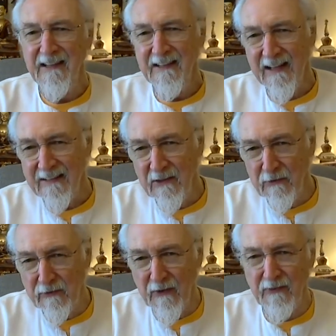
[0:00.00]
And I do
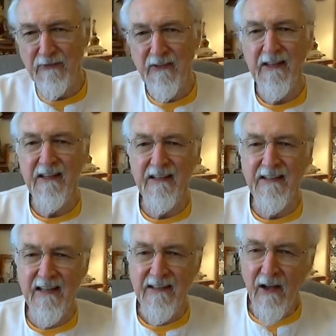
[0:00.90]
50, and
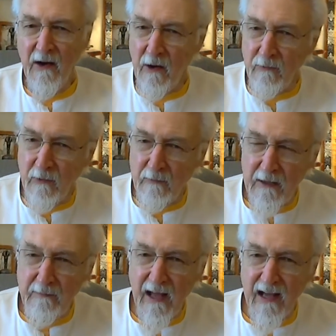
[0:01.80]
then, oh, well,
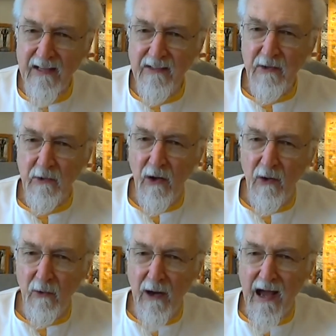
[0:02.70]
maybe I can do a
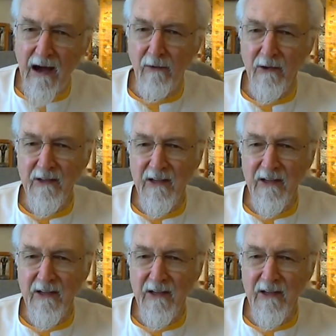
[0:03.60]
whole hour.